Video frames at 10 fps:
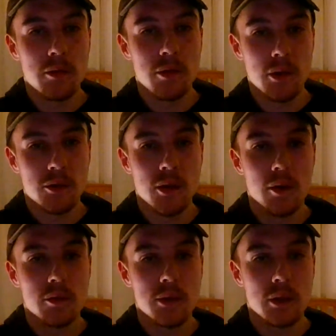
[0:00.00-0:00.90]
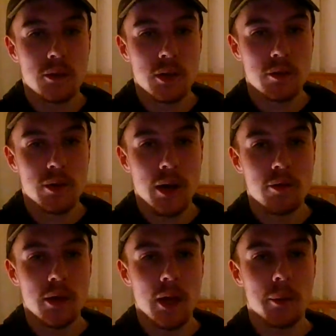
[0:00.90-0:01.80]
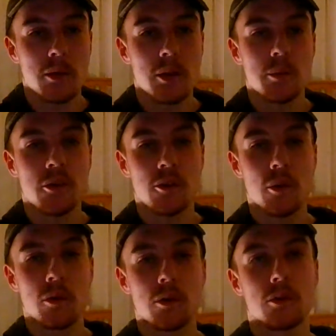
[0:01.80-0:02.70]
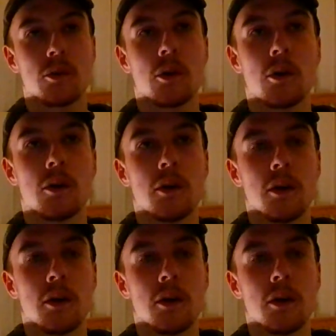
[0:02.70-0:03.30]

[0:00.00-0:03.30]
first serves in that 6-5 game, I think Muguruza saw